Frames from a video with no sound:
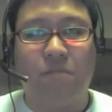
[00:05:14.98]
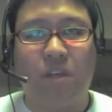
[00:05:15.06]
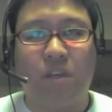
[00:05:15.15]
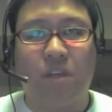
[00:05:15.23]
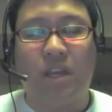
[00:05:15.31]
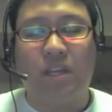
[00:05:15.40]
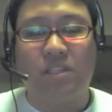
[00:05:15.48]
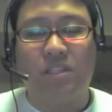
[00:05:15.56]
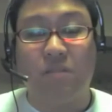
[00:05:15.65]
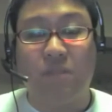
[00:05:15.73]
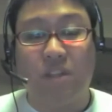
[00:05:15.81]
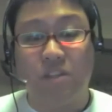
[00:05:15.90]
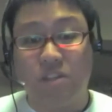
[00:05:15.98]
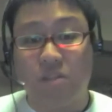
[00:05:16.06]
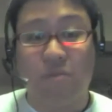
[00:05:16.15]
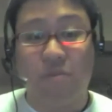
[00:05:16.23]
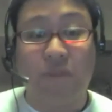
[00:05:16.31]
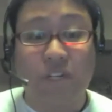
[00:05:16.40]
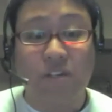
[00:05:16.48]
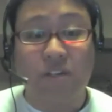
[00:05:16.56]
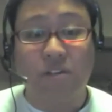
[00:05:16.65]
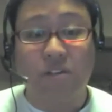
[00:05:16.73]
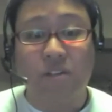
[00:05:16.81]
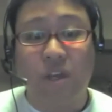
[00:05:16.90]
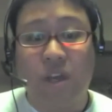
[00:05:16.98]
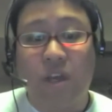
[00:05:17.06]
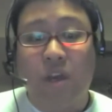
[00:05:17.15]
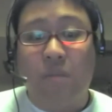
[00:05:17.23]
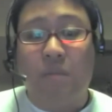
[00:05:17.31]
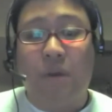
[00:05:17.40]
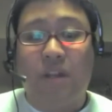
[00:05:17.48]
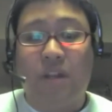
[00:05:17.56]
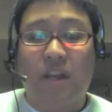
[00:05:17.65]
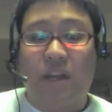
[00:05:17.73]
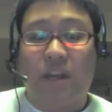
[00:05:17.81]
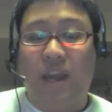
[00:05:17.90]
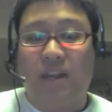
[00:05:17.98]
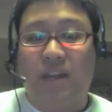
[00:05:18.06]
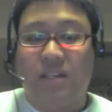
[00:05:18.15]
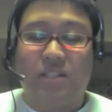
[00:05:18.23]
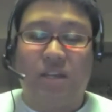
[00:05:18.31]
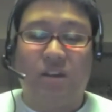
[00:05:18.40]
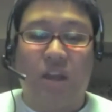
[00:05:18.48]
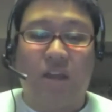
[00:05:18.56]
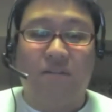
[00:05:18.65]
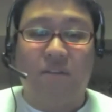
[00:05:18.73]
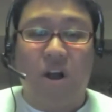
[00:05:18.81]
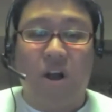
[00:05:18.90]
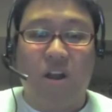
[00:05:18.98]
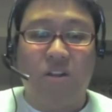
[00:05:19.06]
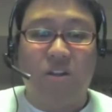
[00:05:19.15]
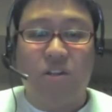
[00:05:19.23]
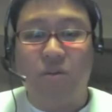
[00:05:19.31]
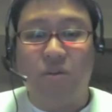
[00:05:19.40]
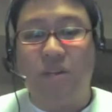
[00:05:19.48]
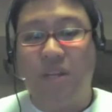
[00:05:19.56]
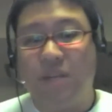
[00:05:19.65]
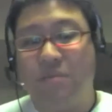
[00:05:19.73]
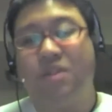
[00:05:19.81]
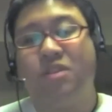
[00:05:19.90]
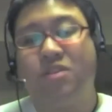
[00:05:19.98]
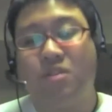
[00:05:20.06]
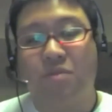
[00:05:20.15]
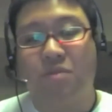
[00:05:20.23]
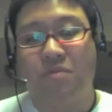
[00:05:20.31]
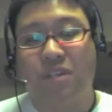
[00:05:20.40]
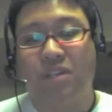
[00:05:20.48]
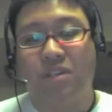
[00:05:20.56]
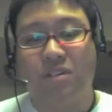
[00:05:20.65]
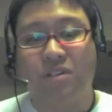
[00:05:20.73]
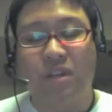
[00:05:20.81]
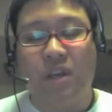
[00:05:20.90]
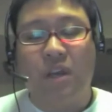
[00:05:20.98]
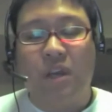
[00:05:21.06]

They can still make the super regionals, but they can't necessarily have gone too deep in the super regionals.